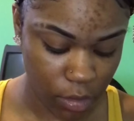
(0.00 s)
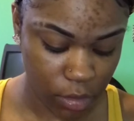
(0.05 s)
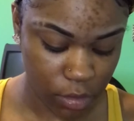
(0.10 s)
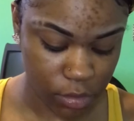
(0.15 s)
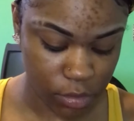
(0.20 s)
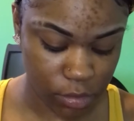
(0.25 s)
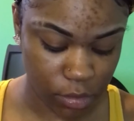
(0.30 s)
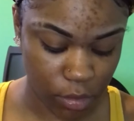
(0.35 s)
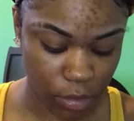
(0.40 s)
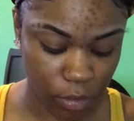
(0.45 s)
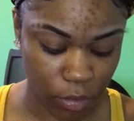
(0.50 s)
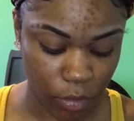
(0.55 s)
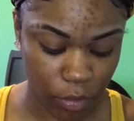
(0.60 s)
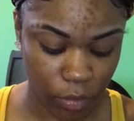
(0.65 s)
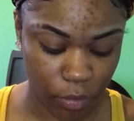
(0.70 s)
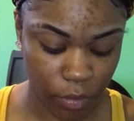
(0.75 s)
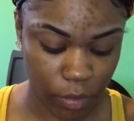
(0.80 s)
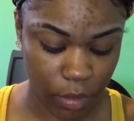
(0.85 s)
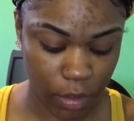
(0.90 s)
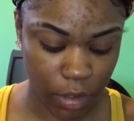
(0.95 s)
So
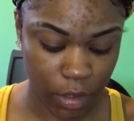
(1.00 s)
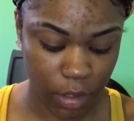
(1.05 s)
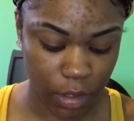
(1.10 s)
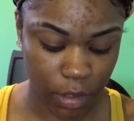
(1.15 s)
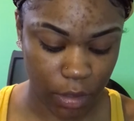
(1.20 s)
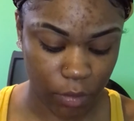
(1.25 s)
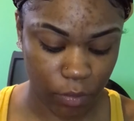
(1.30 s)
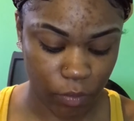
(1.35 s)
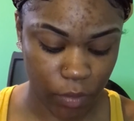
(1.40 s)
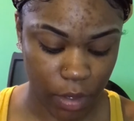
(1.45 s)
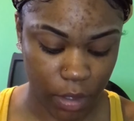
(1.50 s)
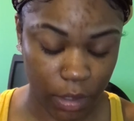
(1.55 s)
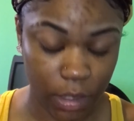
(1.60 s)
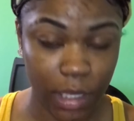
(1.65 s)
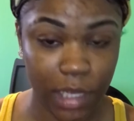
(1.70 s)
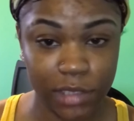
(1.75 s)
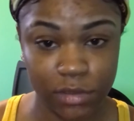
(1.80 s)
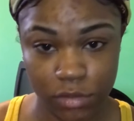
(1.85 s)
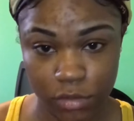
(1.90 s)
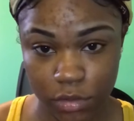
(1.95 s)
green and red
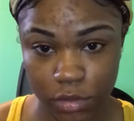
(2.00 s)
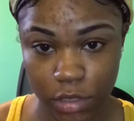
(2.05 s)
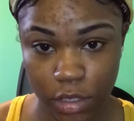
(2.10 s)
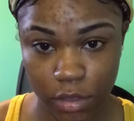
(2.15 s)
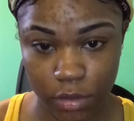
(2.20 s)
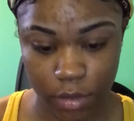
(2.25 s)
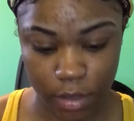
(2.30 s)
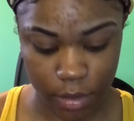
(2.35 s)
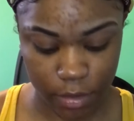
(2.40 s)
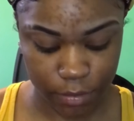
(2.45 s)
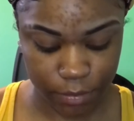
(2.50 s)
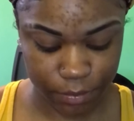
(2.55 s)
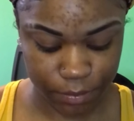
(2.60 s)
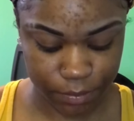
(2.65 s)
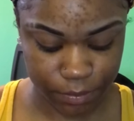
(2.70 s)
cancel each other out.